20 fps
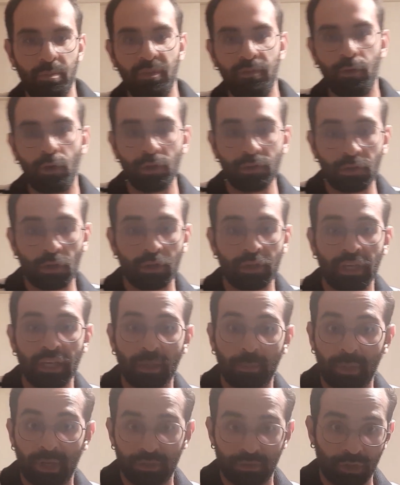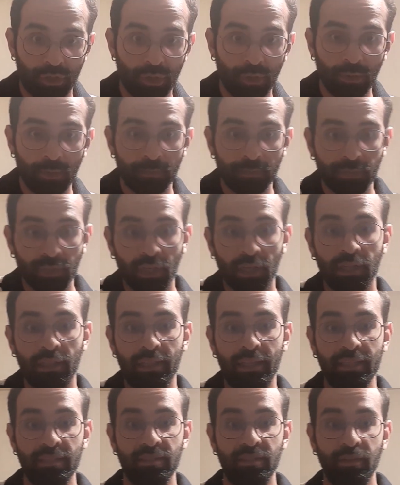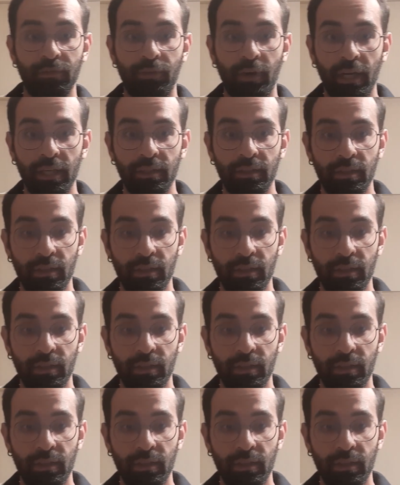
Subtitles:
before talking about Q, let's define